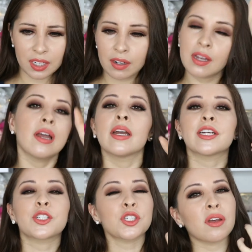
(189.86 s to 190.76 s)
there.
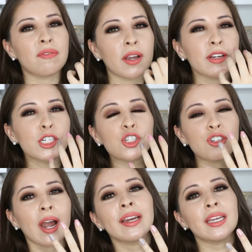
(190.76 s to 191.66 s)
It's just very
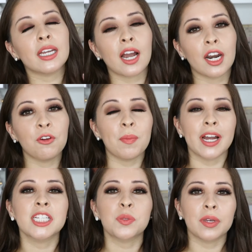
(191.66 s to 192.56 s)
shiny, kind of
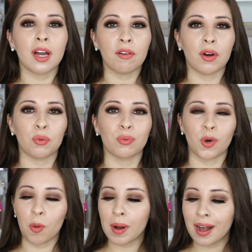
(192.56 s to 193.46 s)
reminds me of
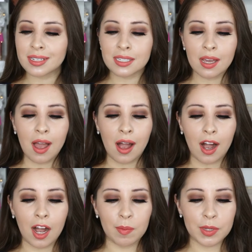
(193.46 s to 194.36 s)
a robot.
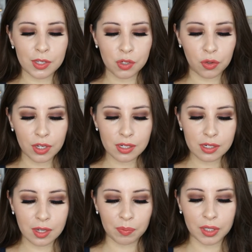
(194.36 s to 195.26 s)
So these
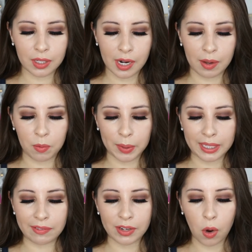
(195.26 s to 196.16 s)
are something that I will
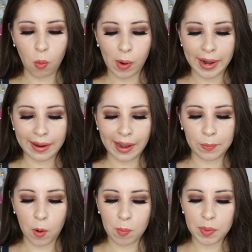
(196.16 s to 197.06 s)
be giving away.
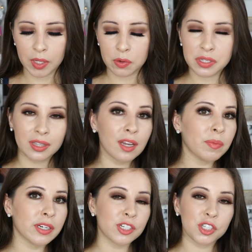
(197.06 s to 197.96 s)
I won't be using
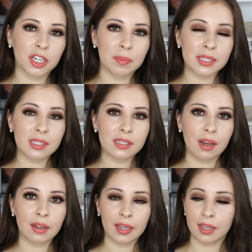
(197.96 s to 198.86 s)
them. They're just going to be
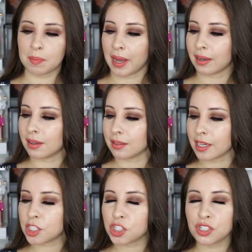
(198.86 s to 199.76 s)
stuck in my
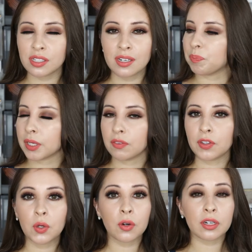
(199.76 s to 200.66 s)
collection. But
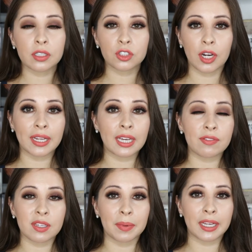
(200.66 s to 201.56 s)
if you are trying to
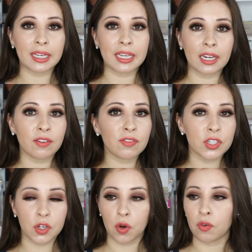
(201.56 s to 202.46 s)
give somebody a
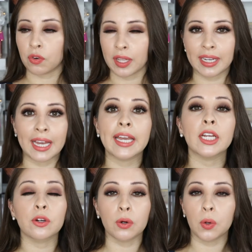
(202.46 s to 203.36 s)
gift, you know, for like an
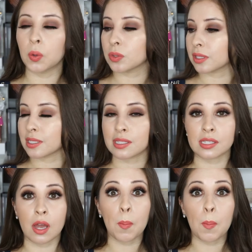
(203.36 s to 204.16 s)
8-year-old, this is